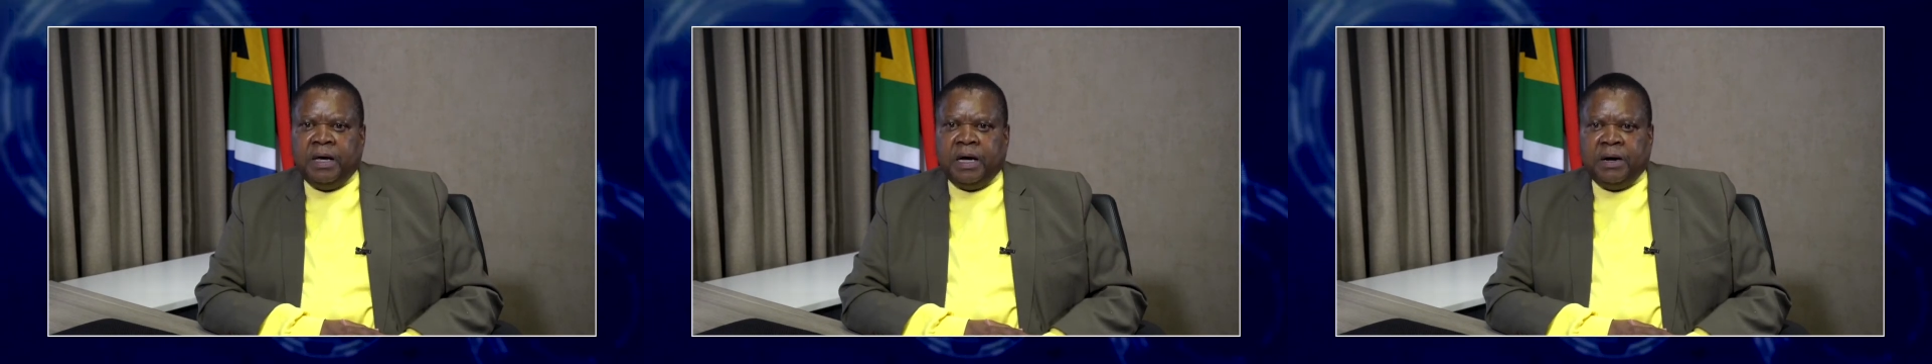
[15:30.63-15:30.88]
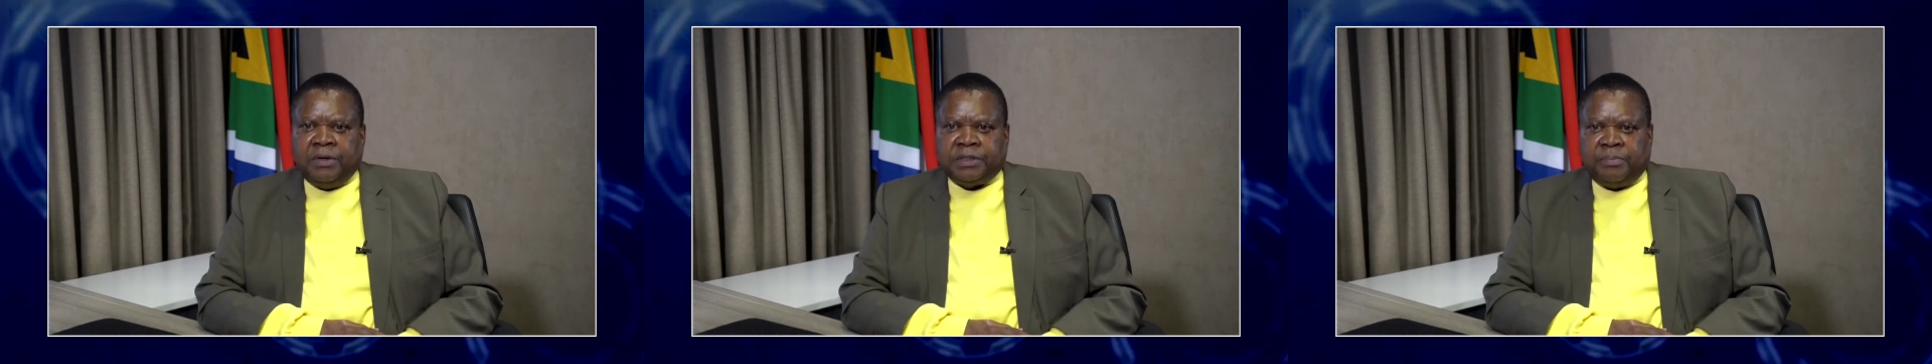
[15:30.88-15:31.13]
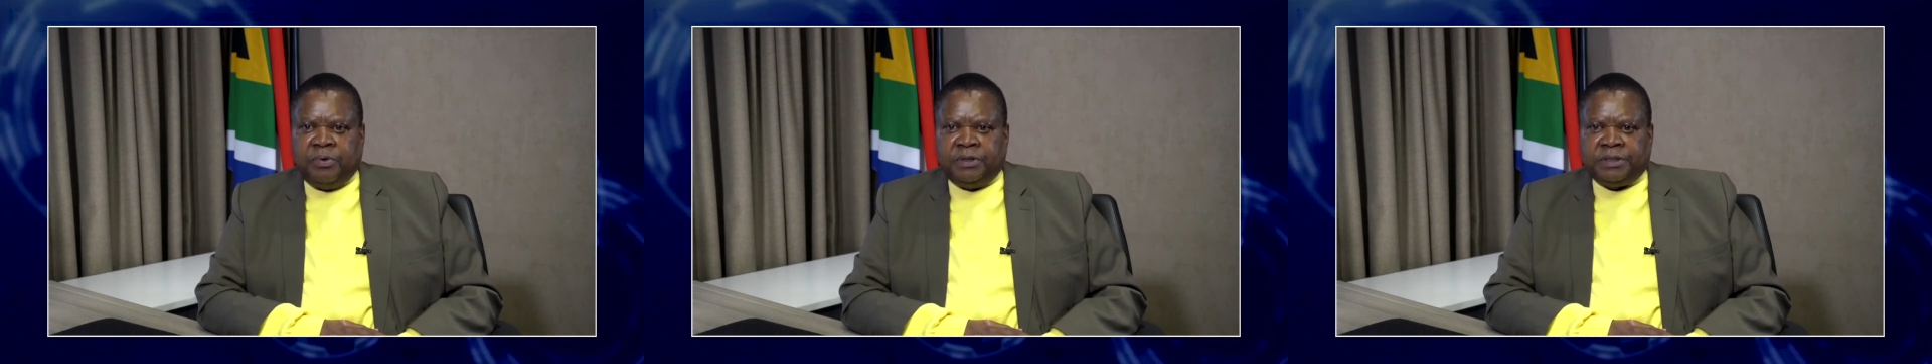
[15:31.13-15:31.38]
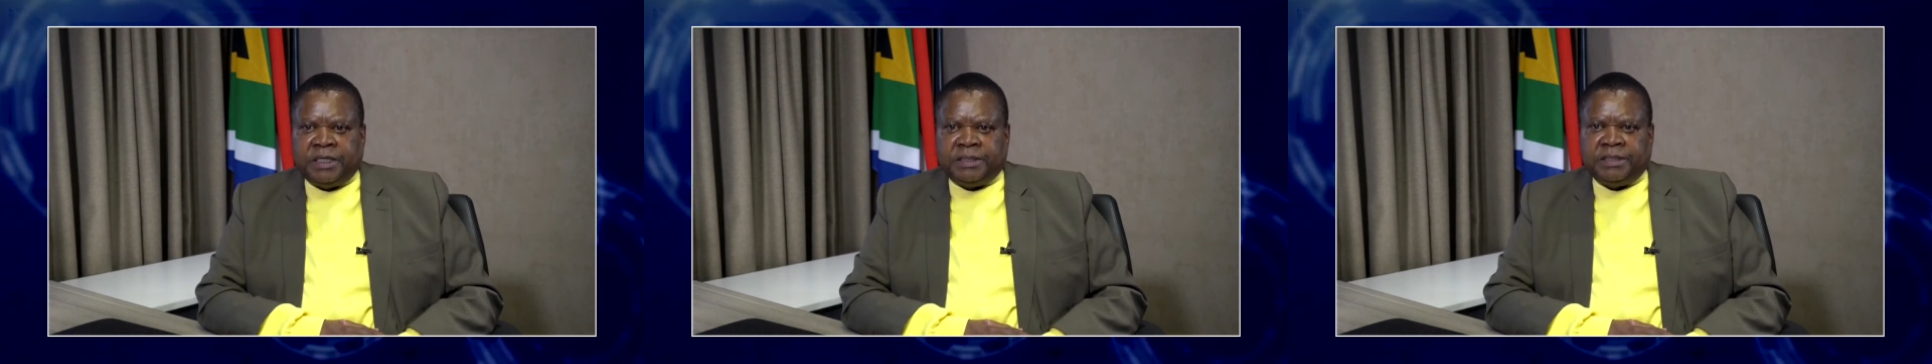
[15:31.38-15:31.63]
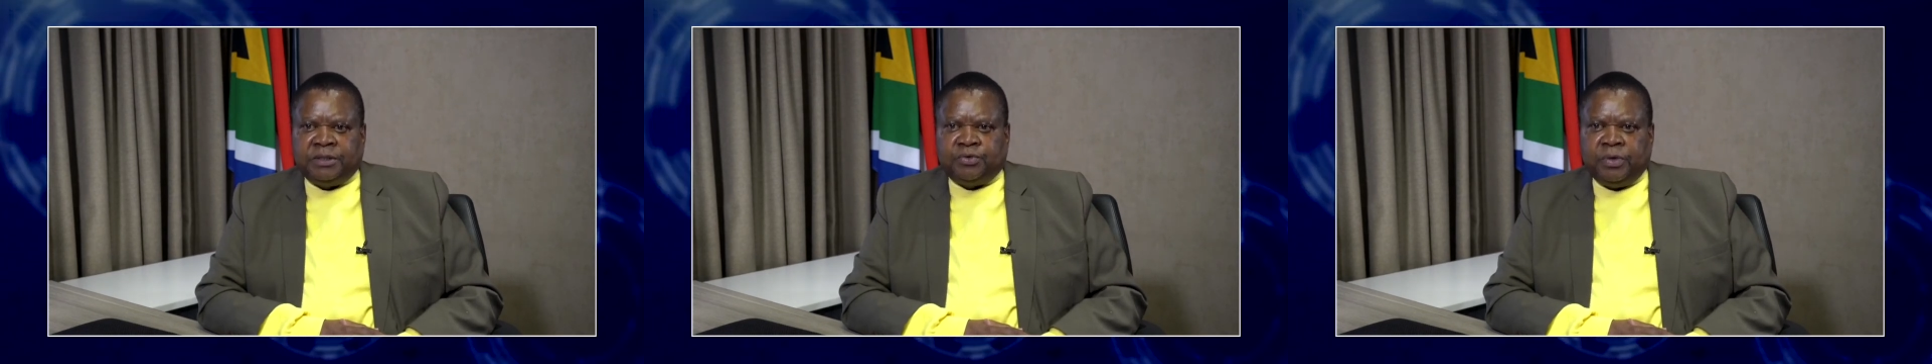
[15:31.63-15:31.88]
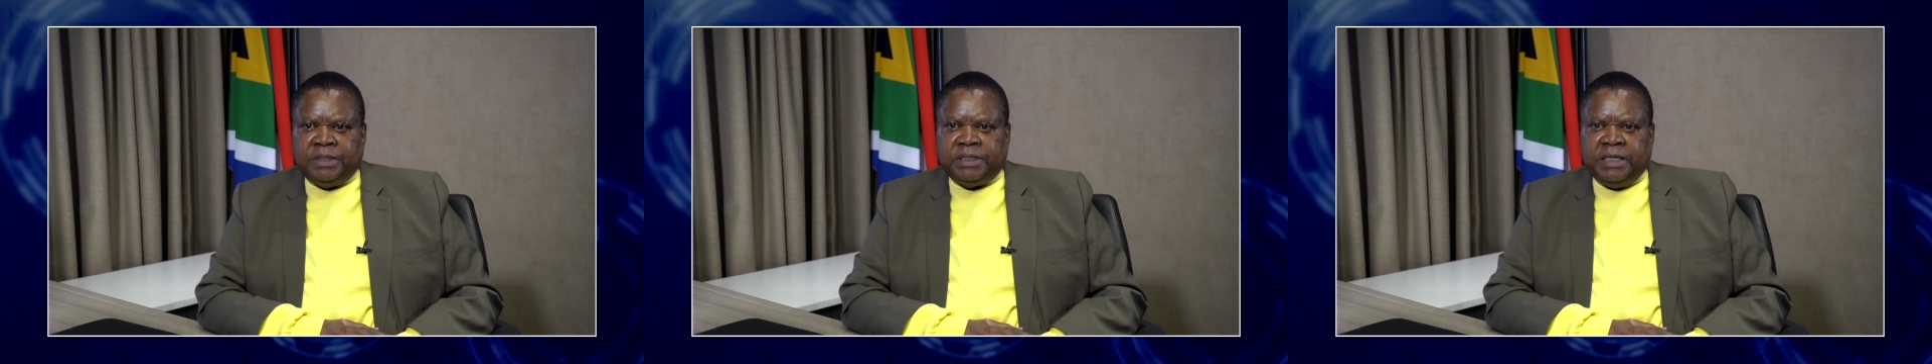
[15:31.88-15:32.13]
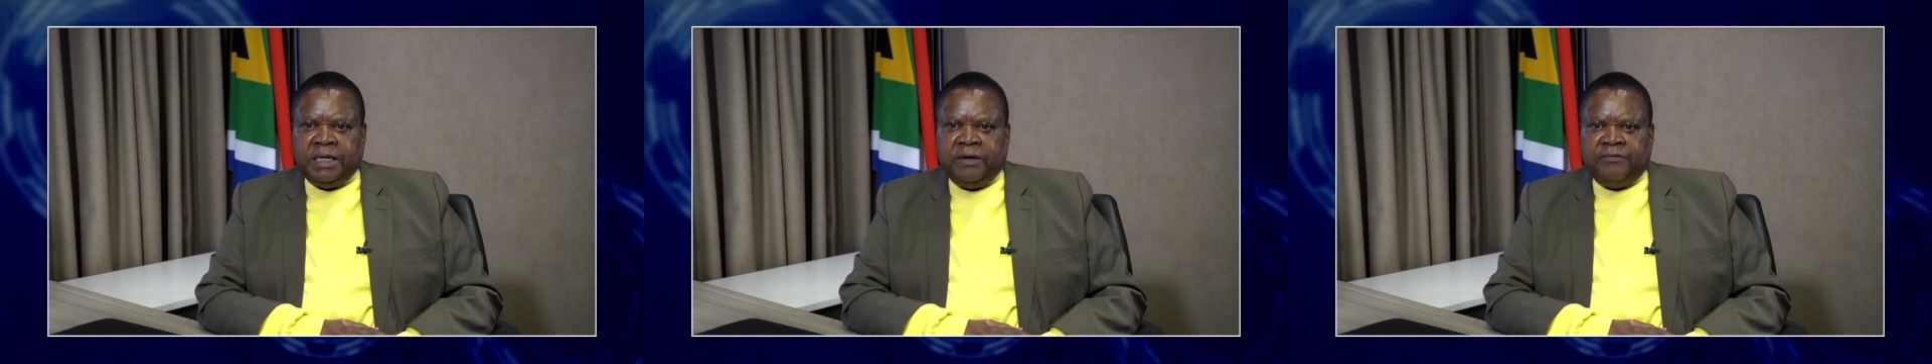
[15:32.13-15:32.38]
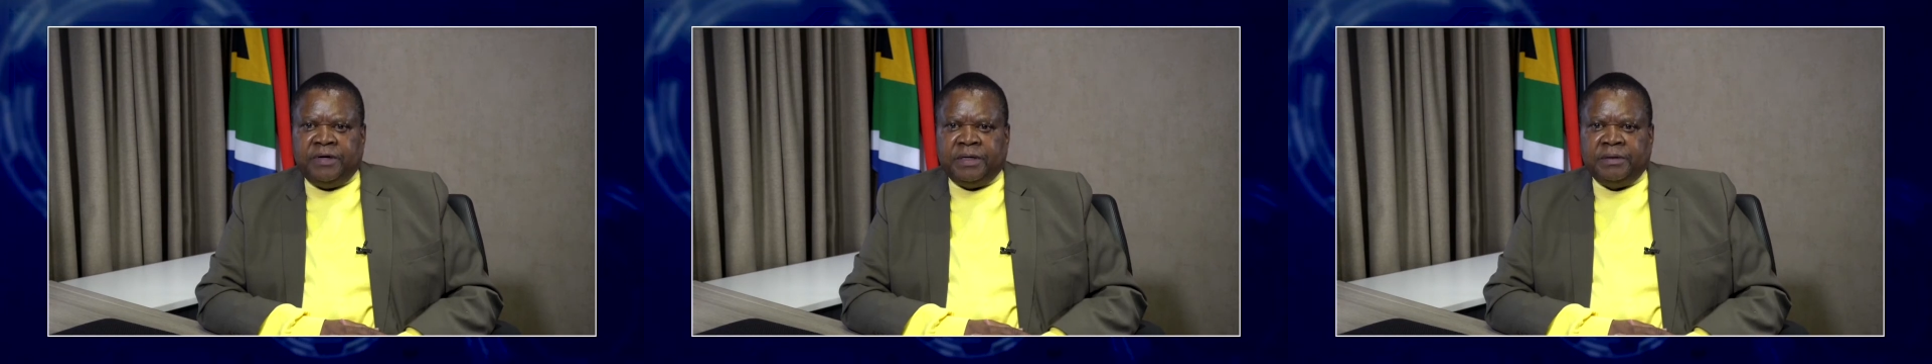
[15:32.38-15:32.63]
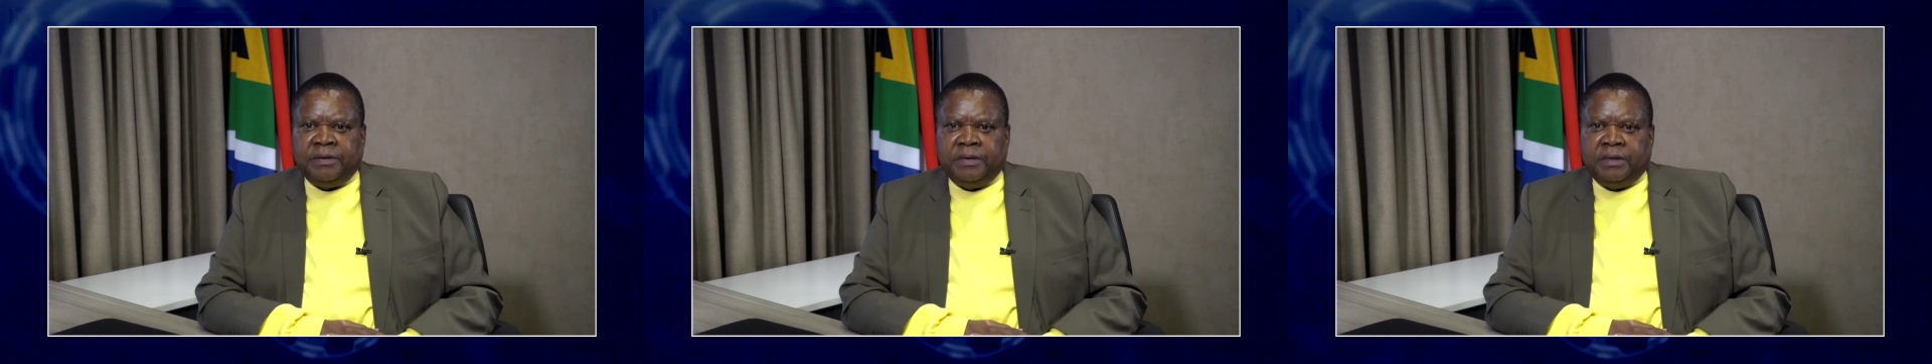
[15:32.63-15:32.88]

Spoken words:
I was appointed in 2011